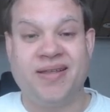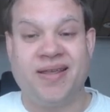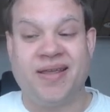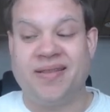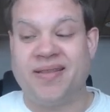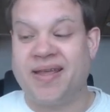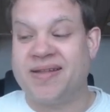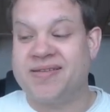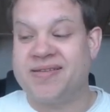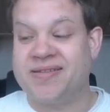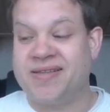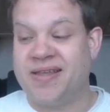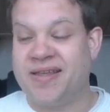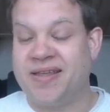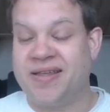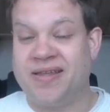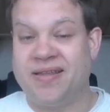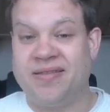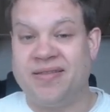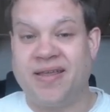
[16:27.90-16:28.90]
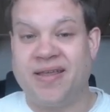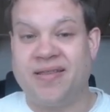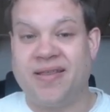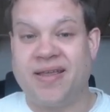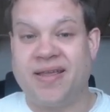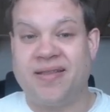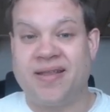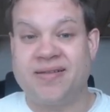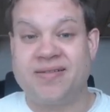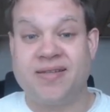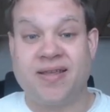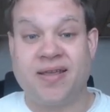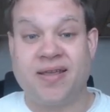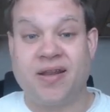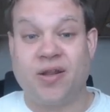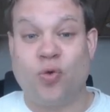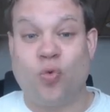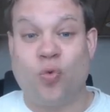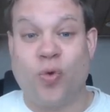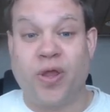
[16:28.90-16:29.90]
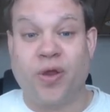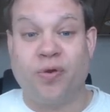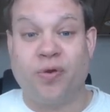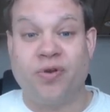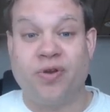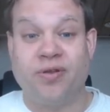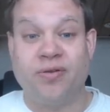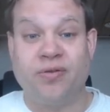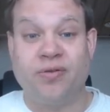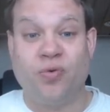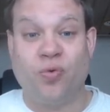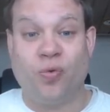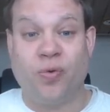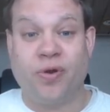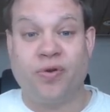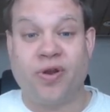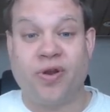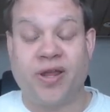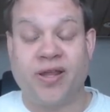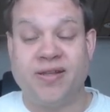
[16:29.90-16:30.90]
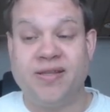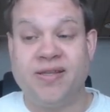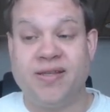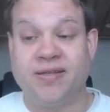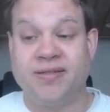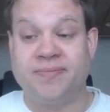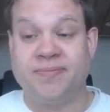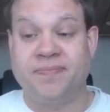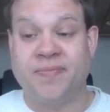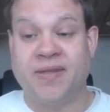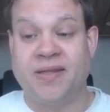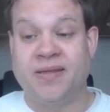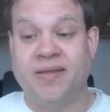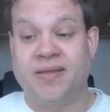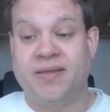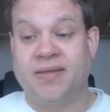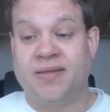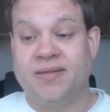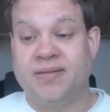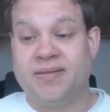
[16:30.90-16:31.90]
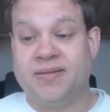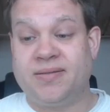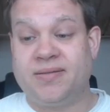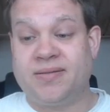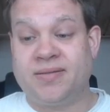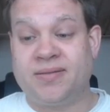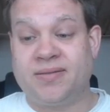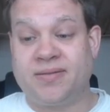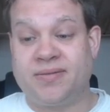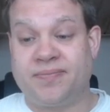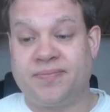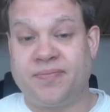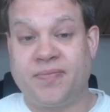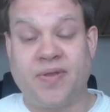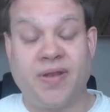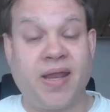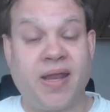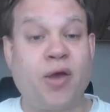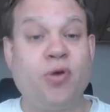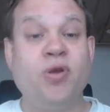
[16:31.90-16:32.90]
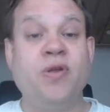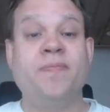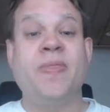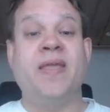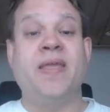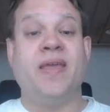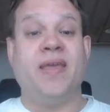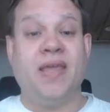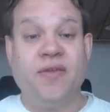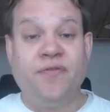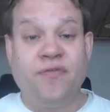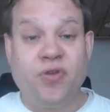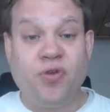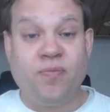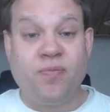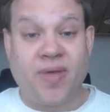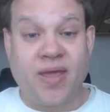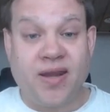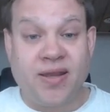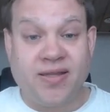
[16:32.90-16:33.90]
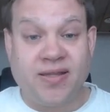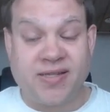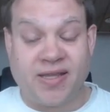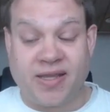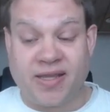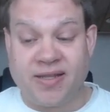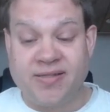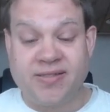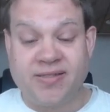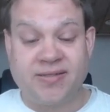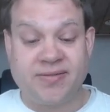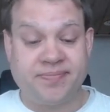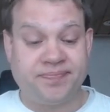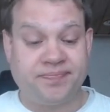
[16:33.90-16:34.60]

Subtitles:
And that's a kind of weird idea. Now, if you meditate,